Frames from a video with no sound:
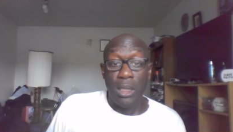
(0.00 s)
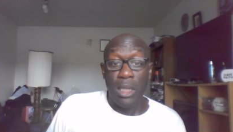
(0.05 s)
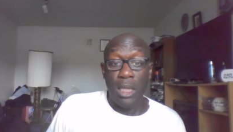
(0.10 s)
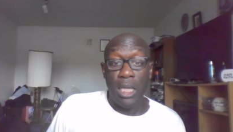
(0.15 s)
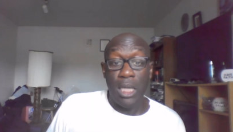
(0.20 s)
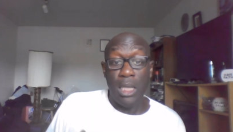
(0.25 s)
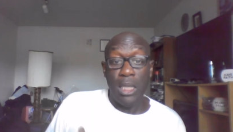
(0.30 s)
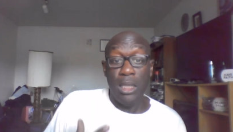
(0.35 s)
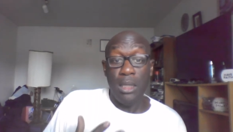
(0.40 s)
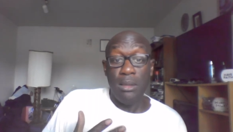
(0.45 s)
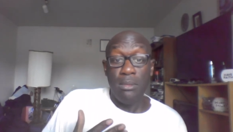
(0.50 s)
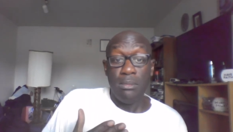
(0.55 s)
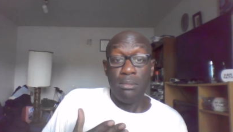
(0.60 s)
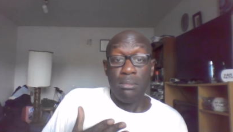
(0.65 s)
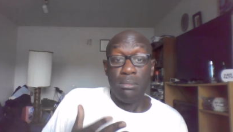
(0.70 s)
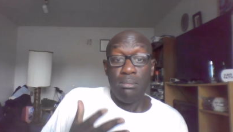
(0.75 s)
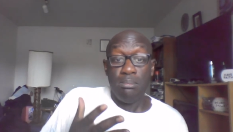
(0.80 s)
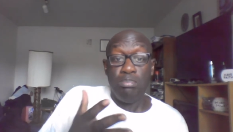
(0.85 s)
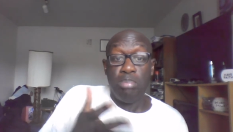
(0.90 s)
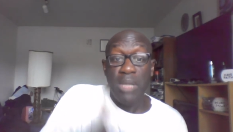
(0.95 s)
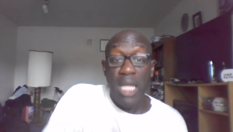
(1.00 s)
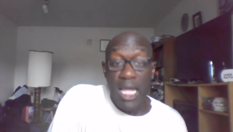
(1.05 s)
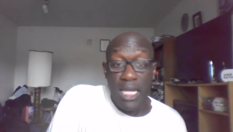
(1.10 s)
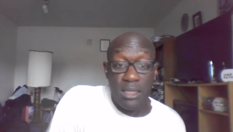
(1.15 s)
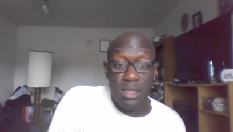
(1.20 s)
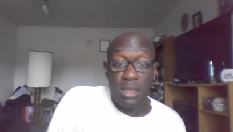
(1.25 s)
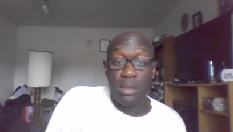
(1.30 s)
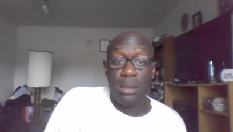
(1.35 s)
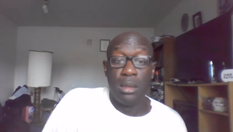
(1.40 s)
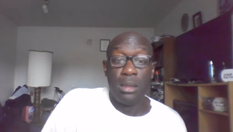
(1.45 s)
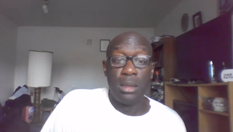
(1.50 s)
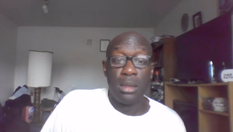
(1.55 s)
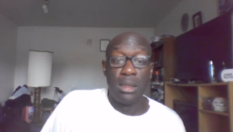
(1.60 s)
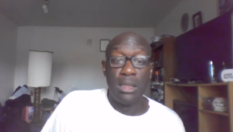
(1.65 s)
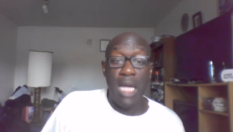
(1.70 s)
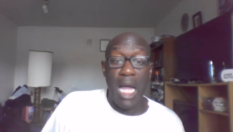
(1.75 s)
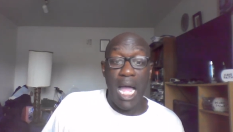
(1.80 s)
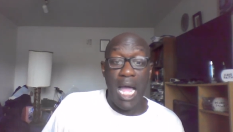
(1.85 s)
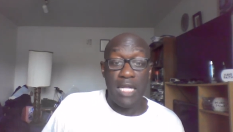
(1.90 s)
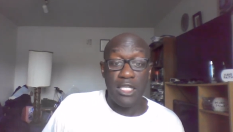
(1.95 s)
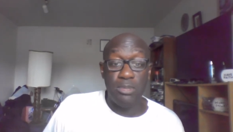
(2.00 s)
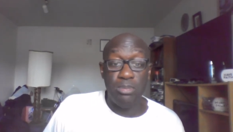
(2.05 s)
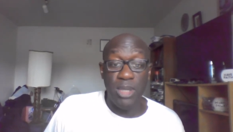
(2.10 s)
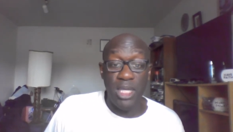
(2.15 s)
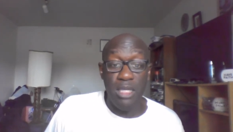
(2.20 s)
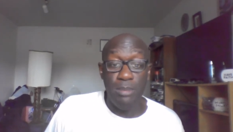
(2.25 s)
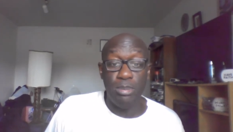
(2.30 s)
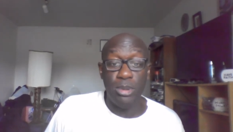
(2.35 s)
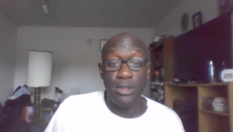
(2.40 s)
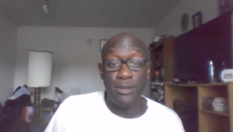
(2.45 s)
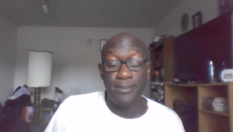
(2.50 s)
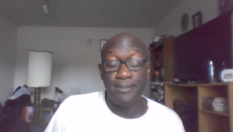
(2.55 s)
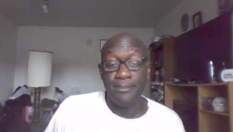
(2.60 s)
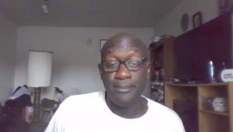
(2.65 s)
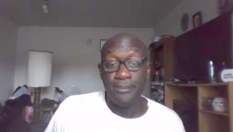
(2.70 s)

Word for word: he blessed God's people.